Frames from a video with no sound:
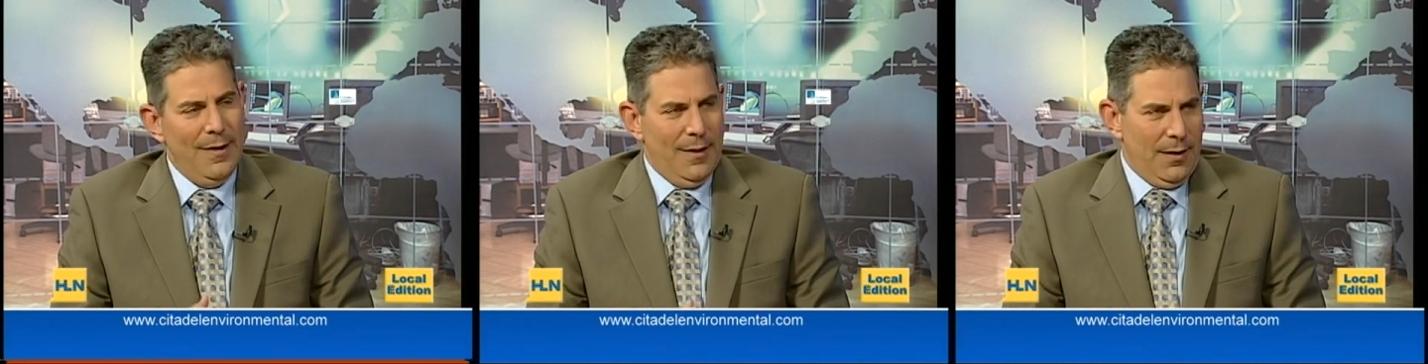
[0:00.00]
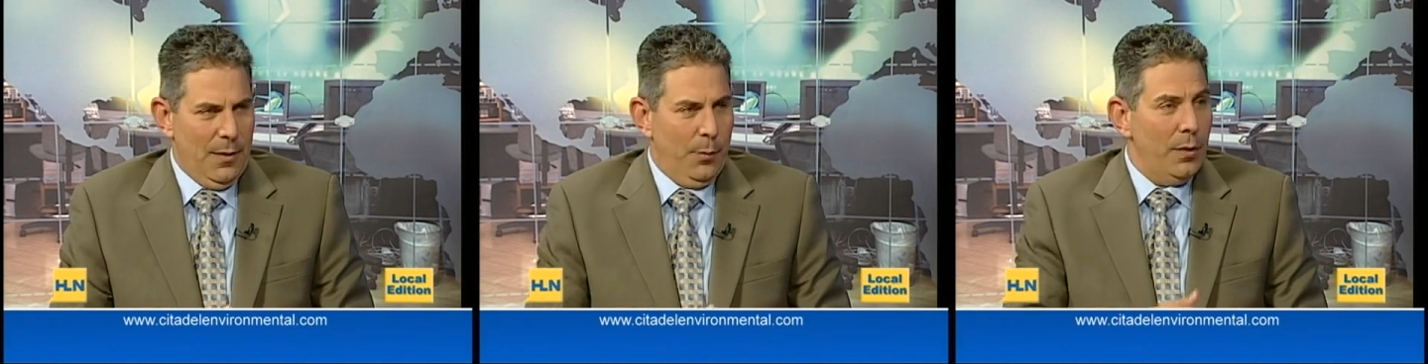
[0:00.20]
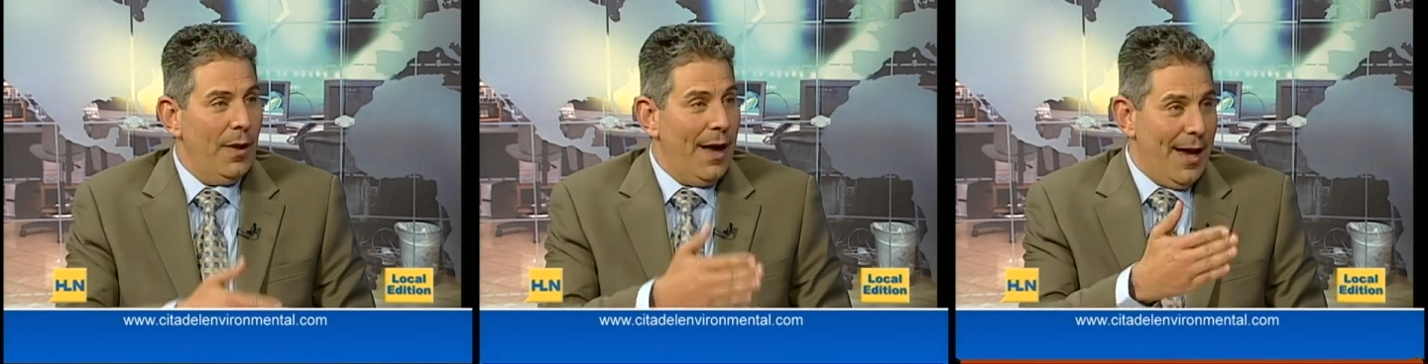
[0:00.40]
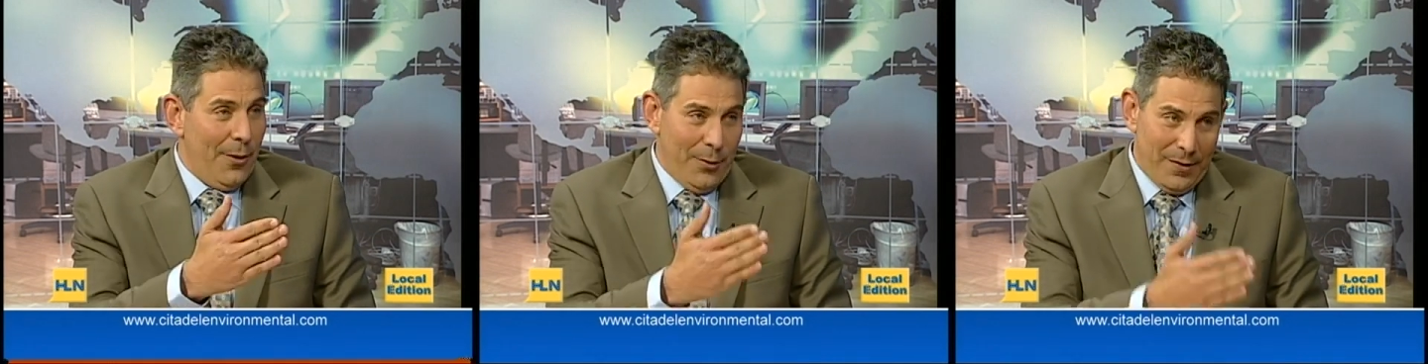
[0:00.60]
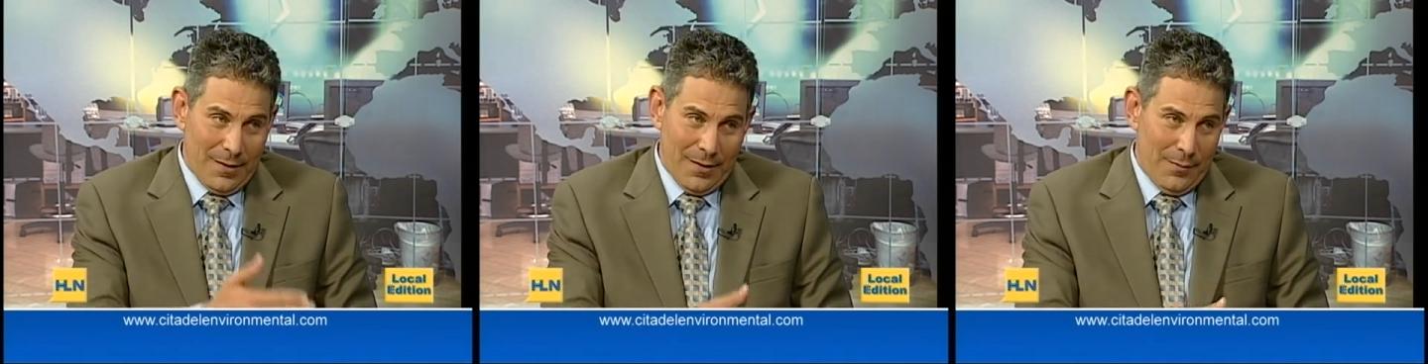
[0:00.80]
comply
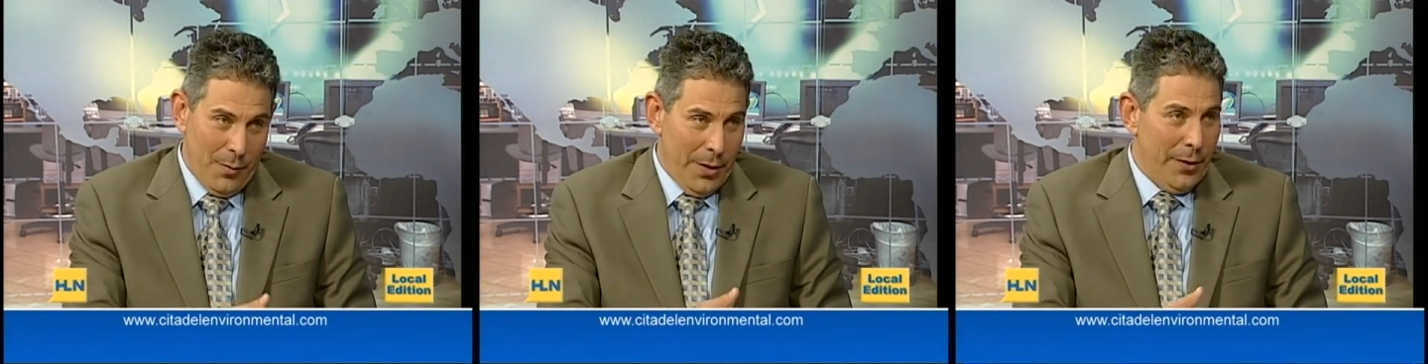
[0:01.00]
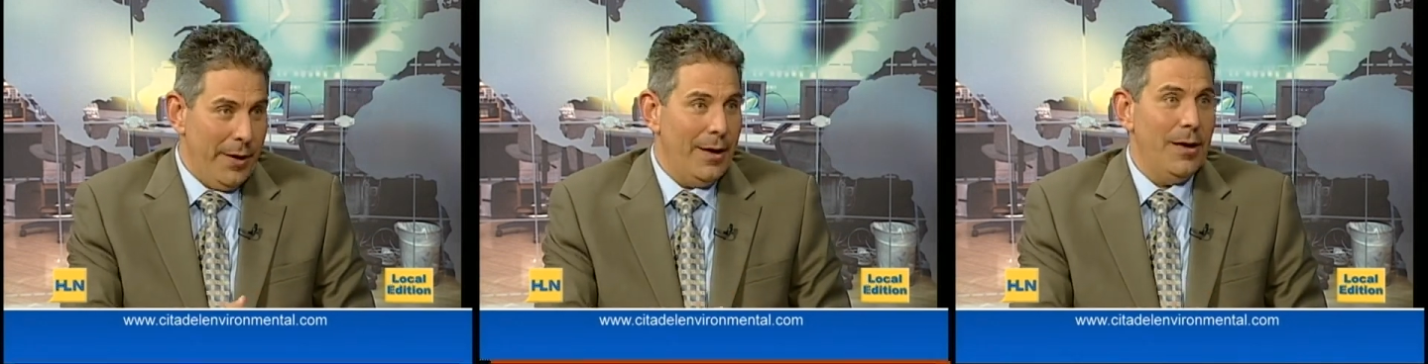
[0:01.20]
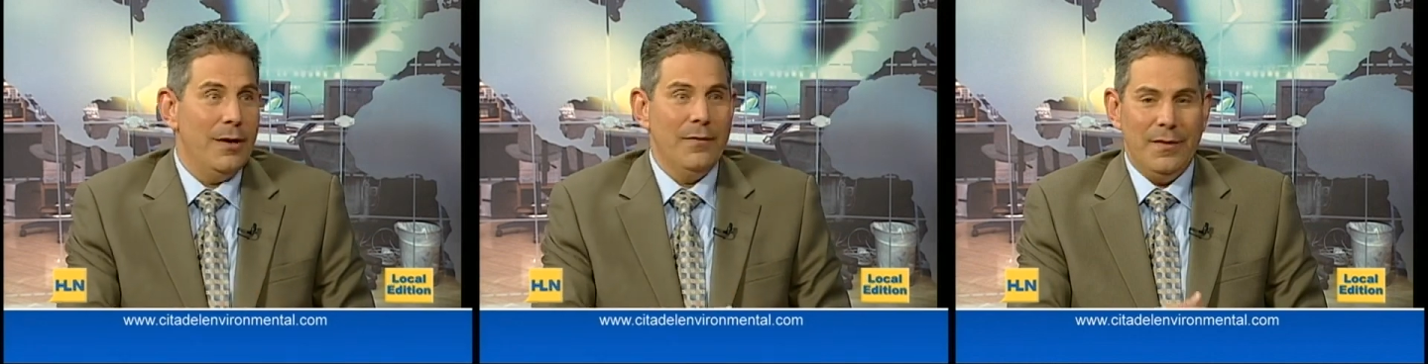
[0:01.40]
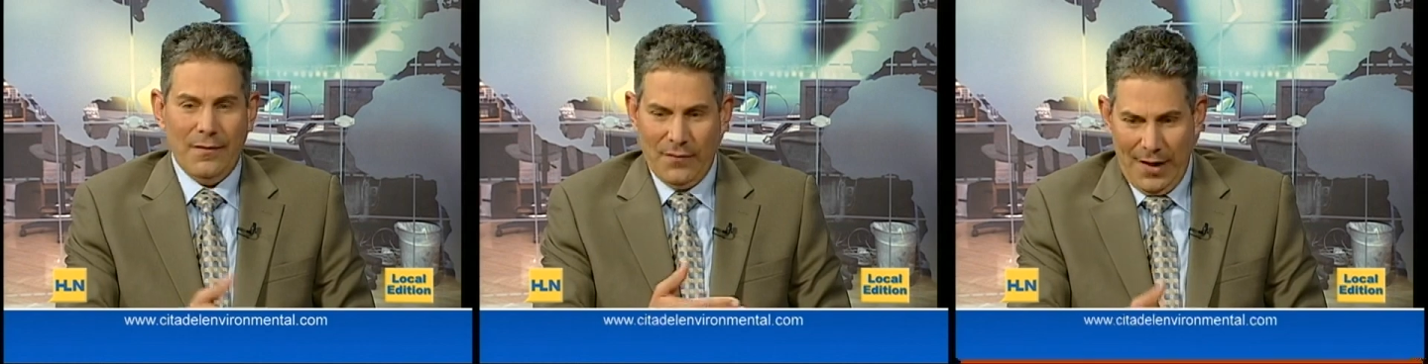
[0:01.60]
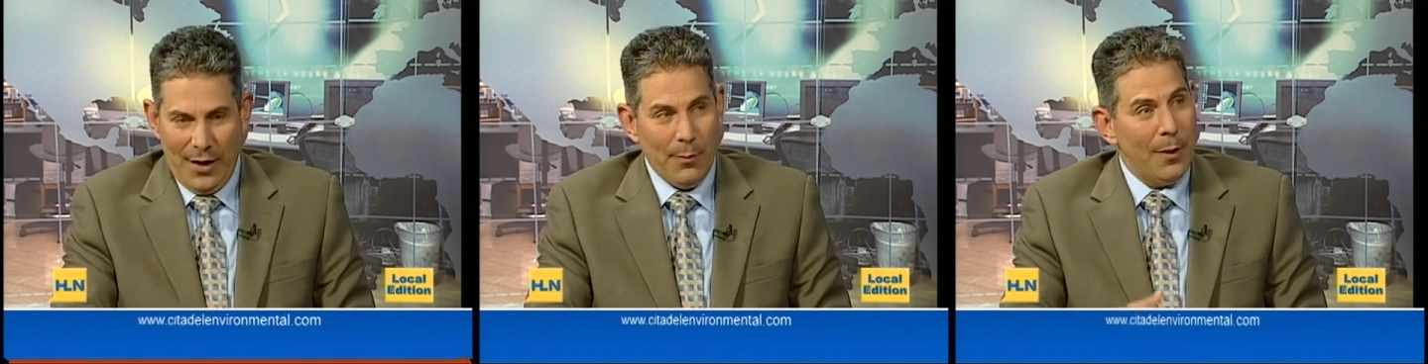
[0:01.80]
with the myriad of
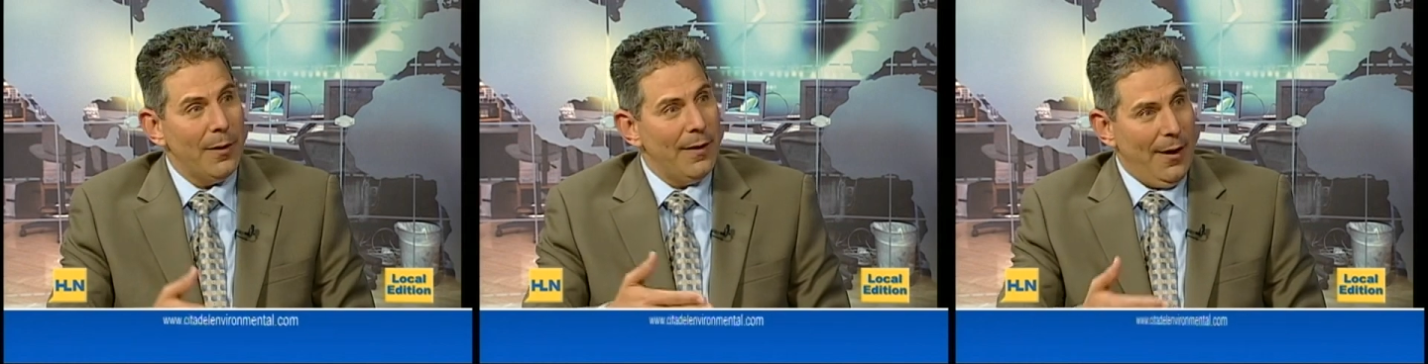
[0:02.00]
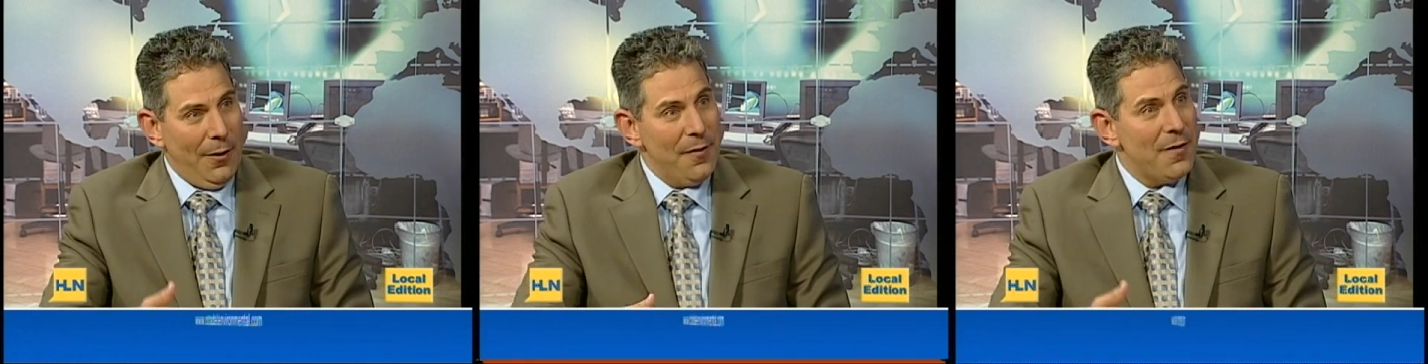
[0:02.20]
environmental health,